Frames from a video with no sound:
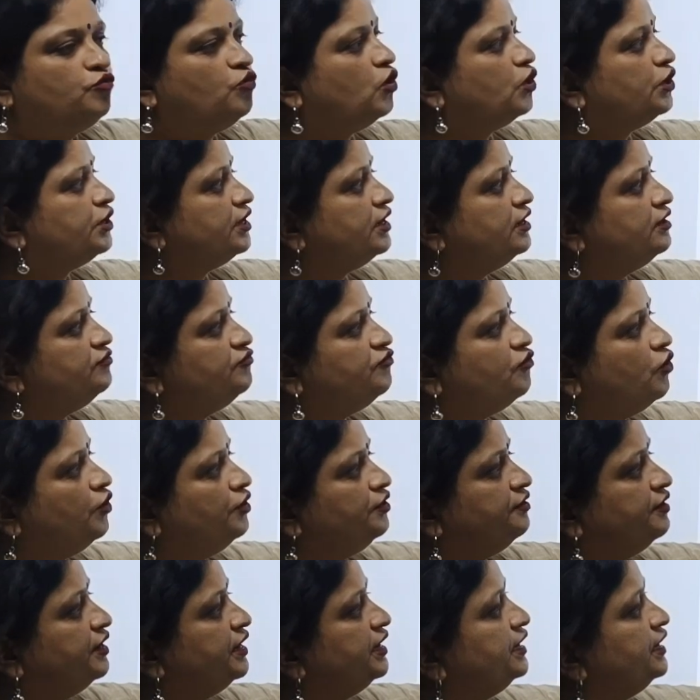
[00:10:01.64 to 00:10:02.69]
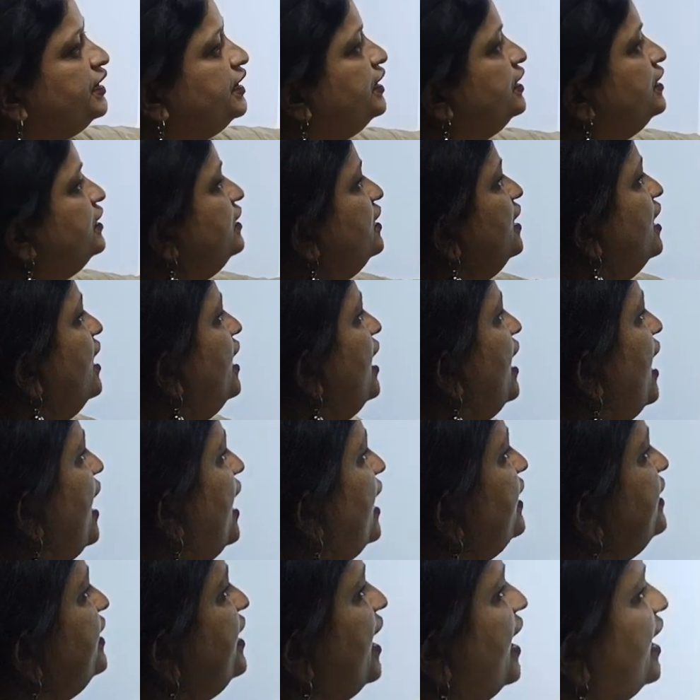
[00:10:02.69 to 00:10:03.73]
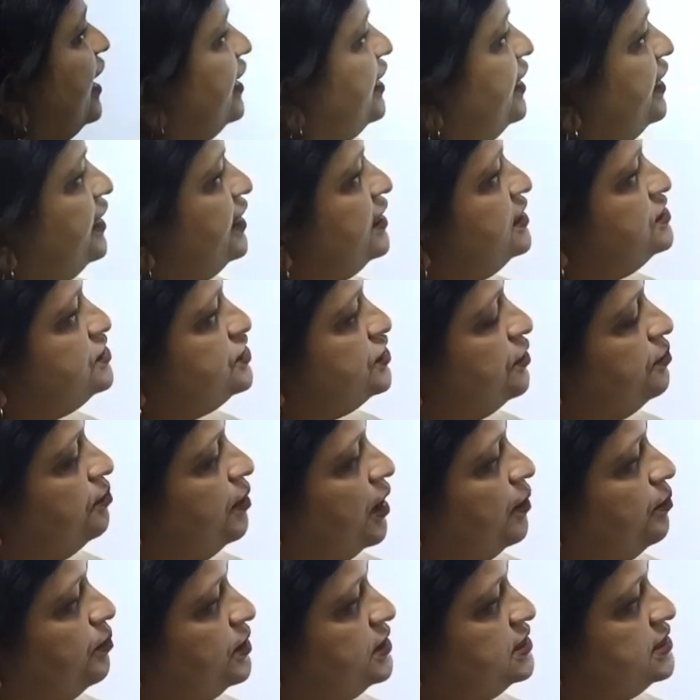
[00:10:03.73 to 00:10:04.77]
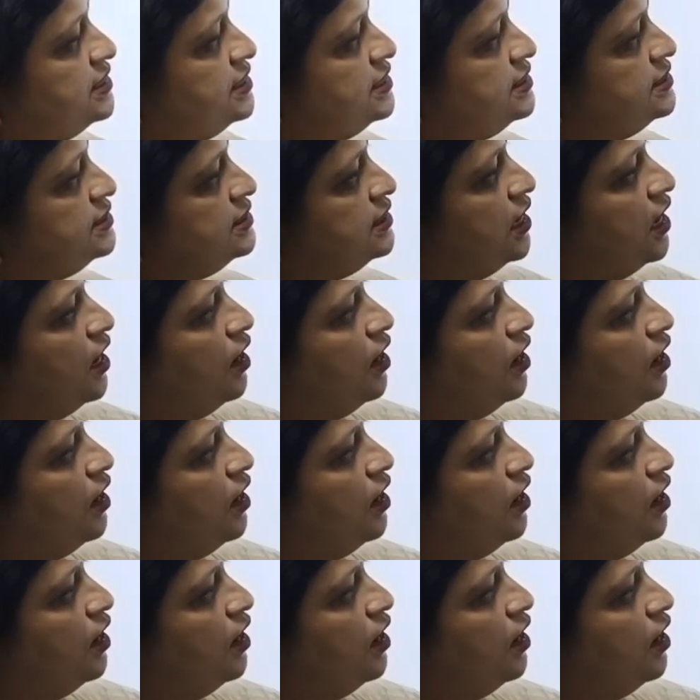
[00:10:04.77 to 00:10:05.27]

water for drinking and agricultural purposes,